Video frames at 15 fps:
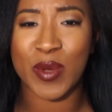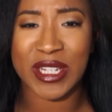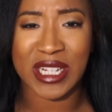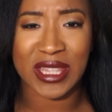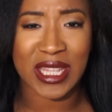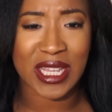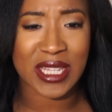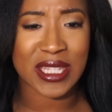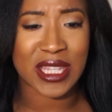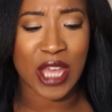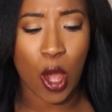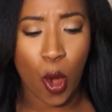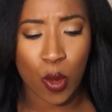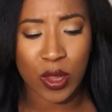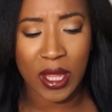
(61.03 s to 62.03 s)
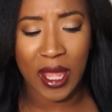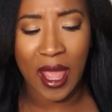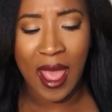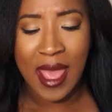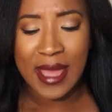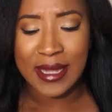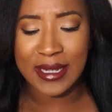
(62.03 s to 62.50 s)
which I think is the
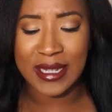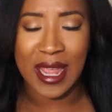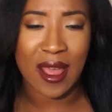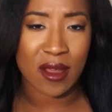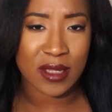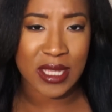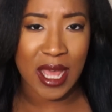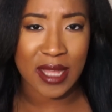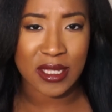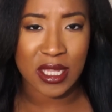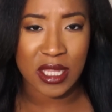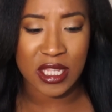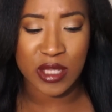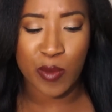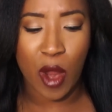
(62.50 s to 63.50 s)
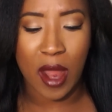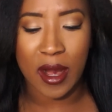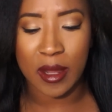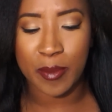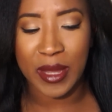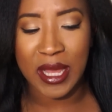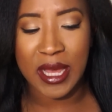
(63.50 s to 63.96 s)
only downside to this
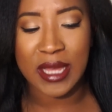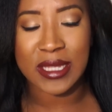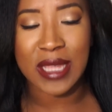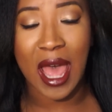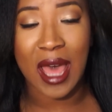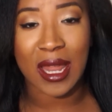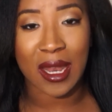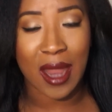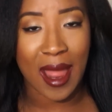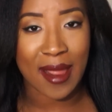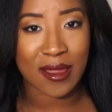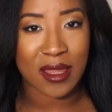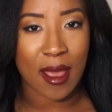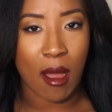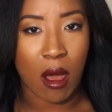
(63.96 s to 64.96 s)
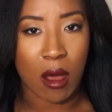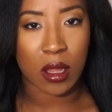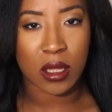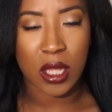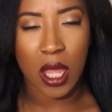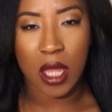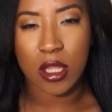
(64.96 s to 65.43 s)
product, because I like that
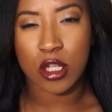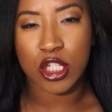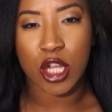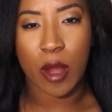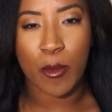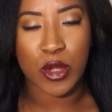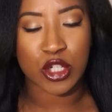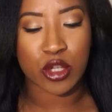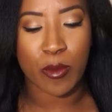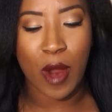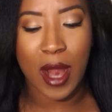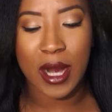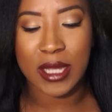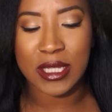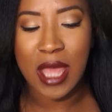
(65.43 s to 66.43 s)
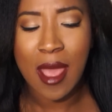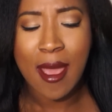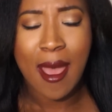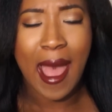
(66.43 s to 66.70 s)
of the other Shea Moisture products